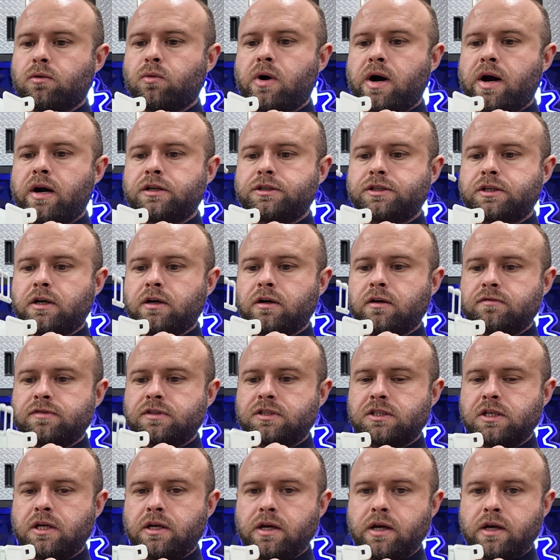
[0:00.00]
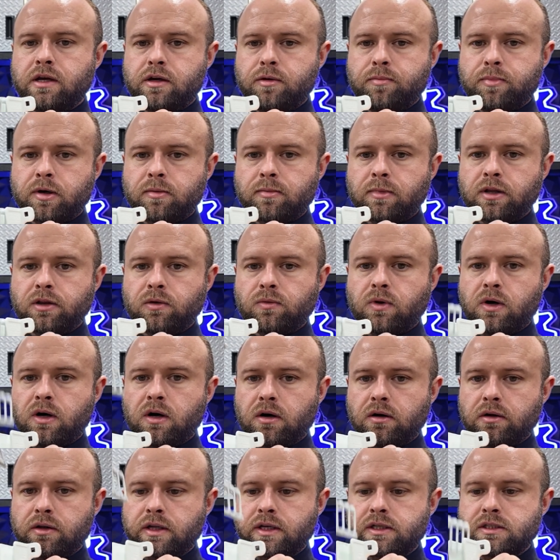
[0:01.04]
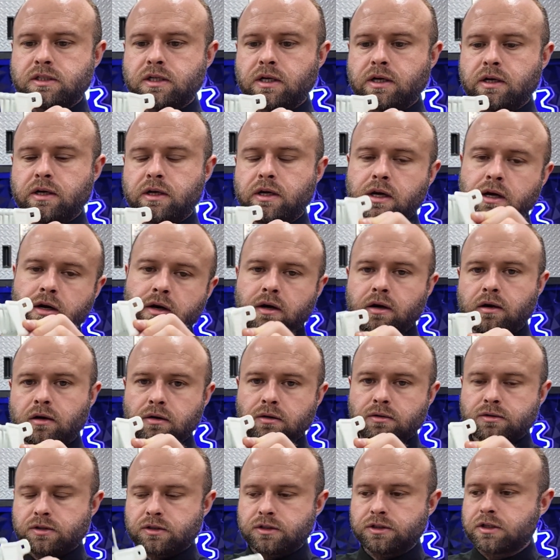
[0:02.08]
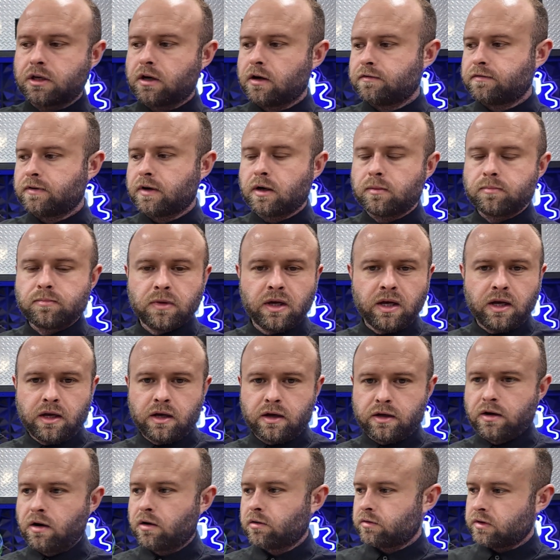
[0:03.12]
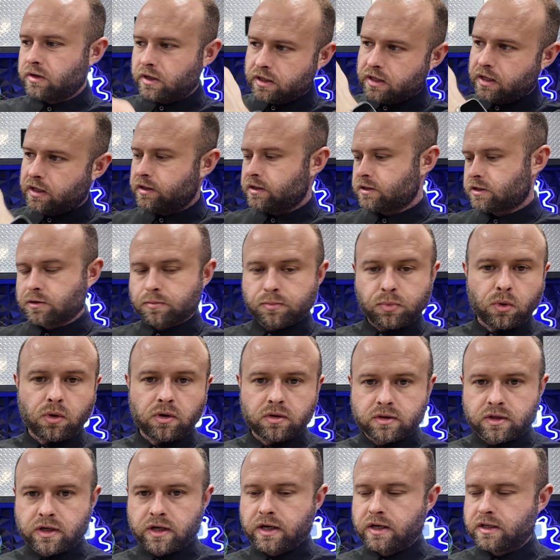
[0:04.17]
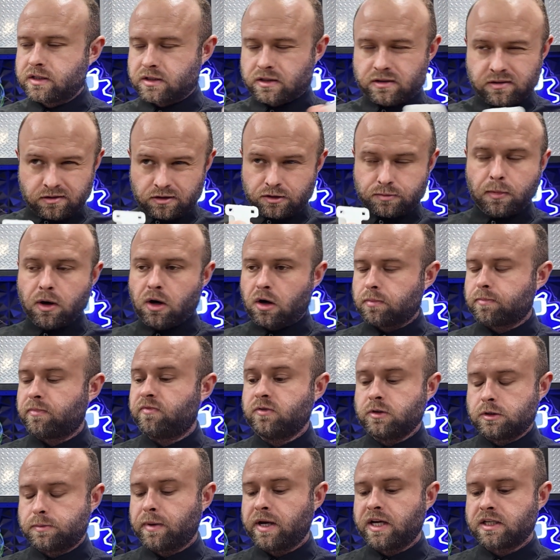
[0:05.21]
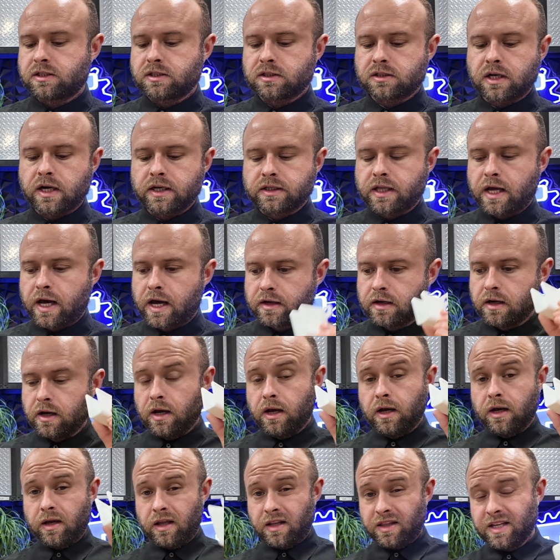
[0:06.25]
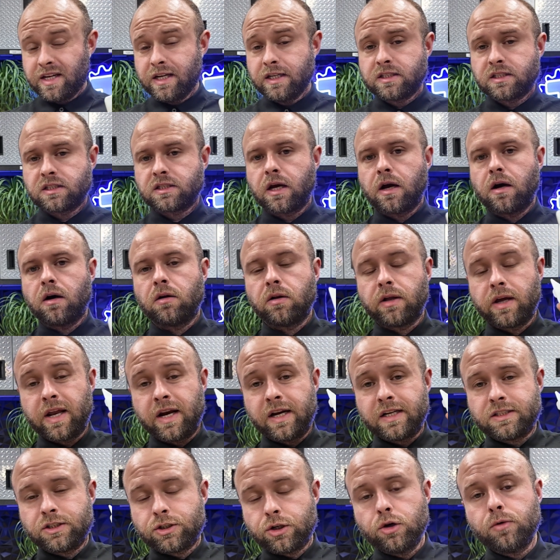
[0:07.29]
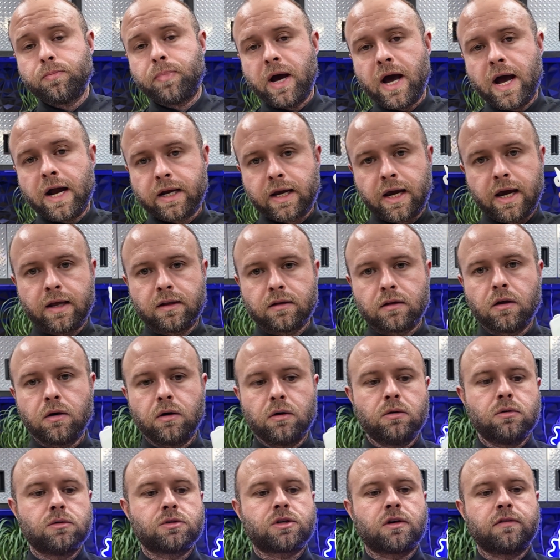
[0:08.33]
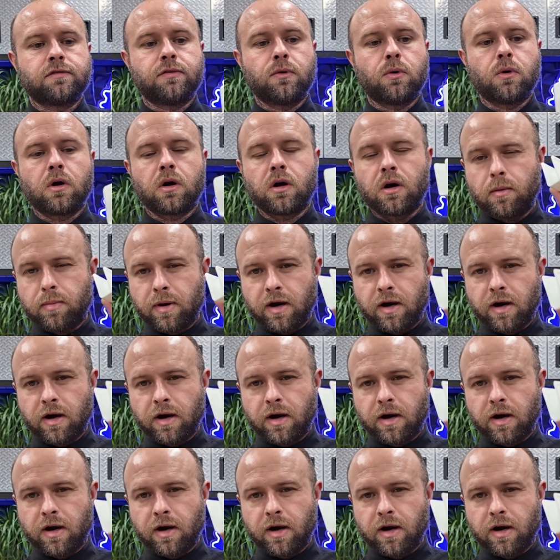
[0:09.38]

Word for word: that wire shelves sit in. You put them on the wall and they sit in here and it holds pulls the shelf up. You don't really need the support things in small spaces like that. And these sell in a two pack at Lowe's for